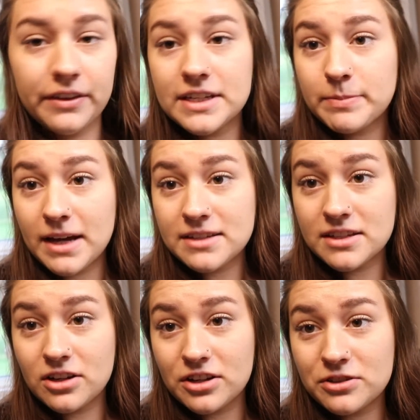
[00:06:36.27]
pasta
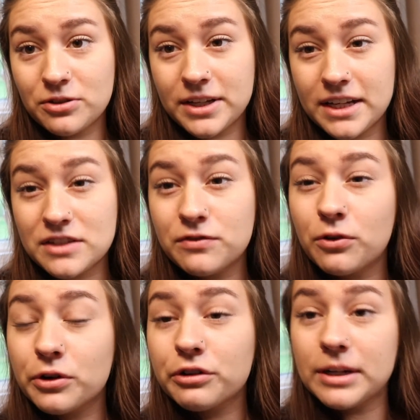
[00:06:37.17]
sauce only has
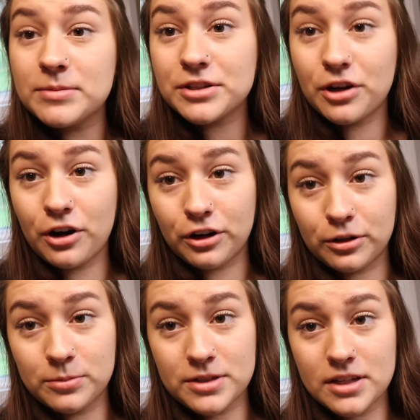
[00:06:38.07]
4 grams of
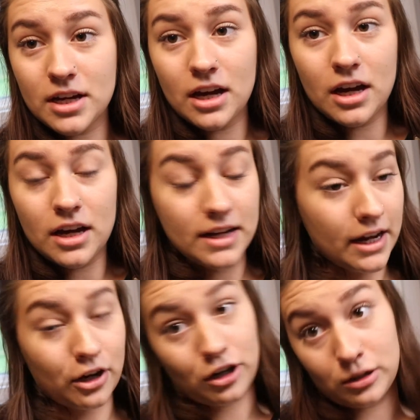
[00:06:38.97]
carbs,
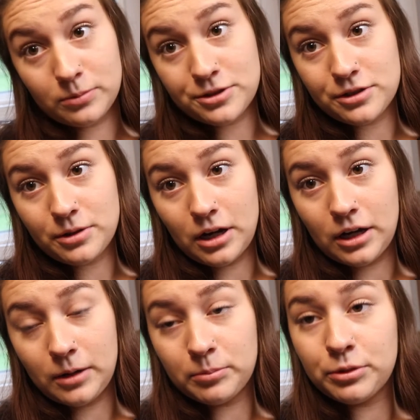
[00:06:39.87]
net carbs,
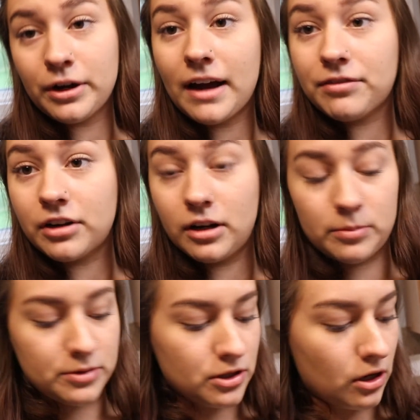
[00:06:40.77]
per half
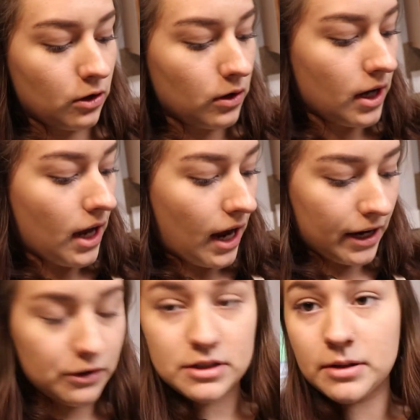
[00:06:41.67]
cup. So I
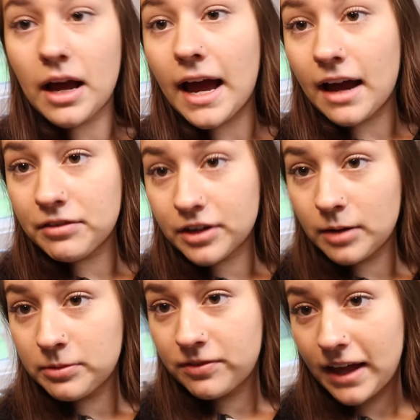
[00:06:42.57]
use half a
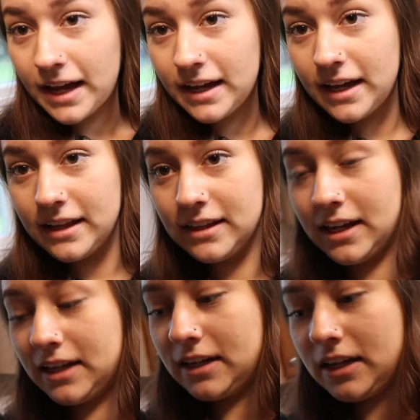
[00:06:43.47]
cup of that, and
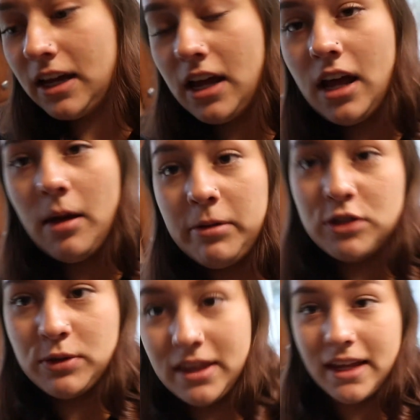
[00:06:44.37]
then
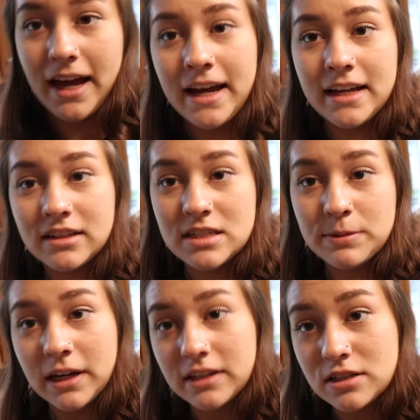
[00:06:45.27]
between that and the
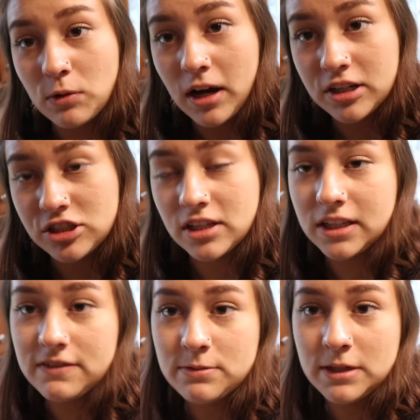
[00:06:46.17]
spaghetti squash, it
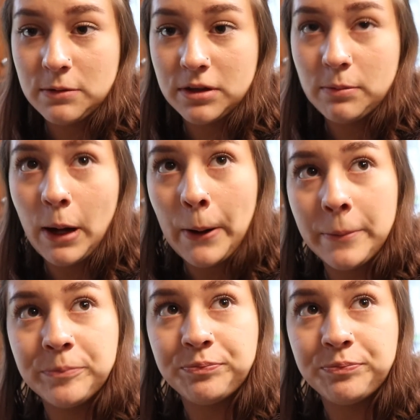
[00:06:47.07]
leaves me with about,